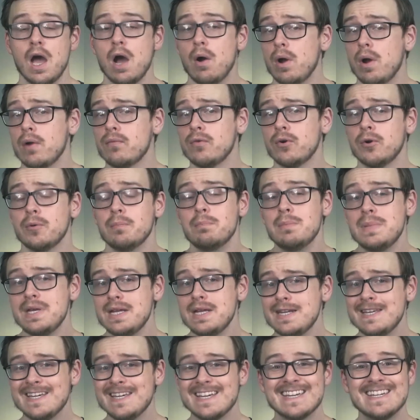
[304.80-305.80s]
However,
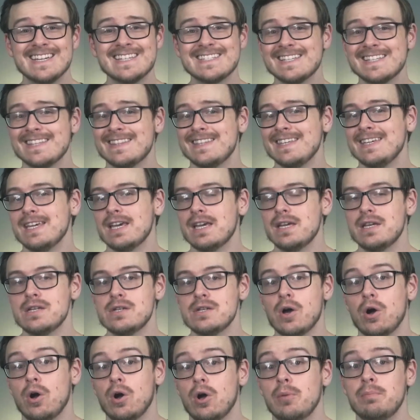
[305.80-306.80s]
meaning isn't the end
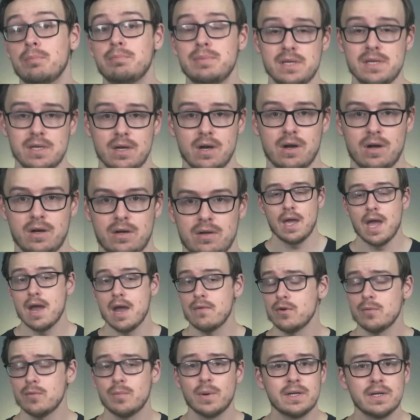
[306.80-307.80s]
all be all.
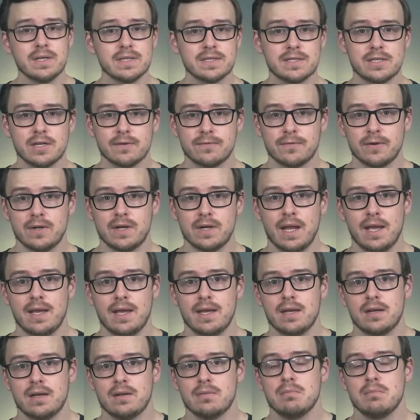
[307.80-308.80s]
Everybody's different,
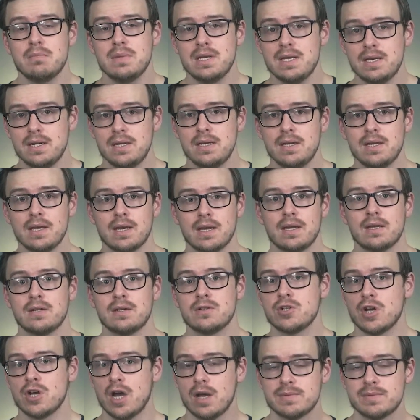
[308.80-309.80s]
and meaning and
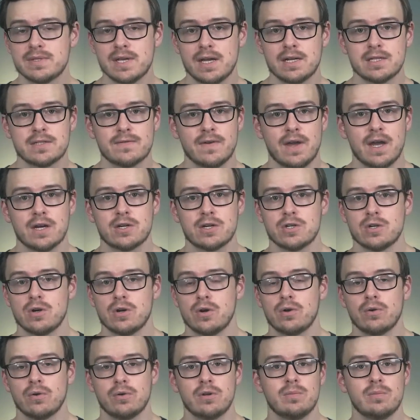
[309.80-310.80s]
job satisfaction are
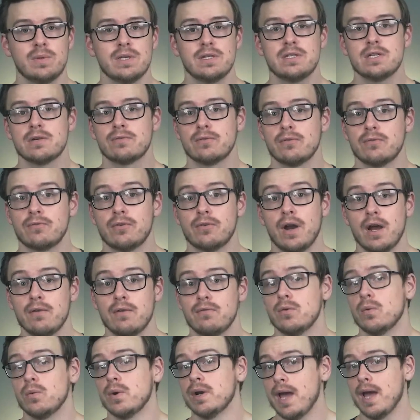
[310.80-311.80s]
going to be different for
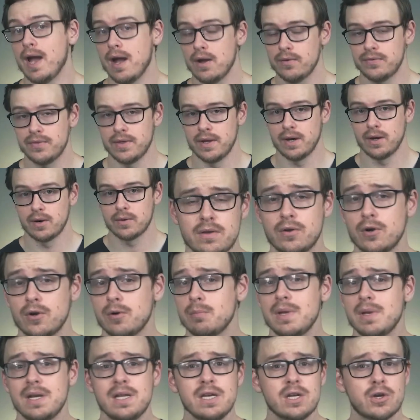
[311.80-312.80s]
everyone out there. There are
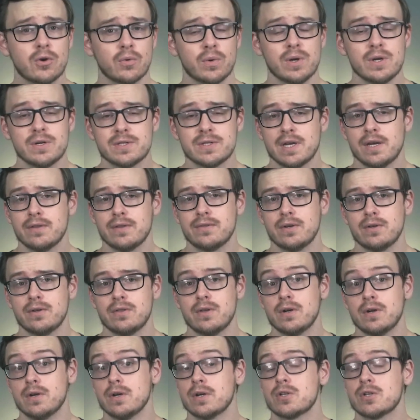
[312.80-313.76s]
many careers out there that are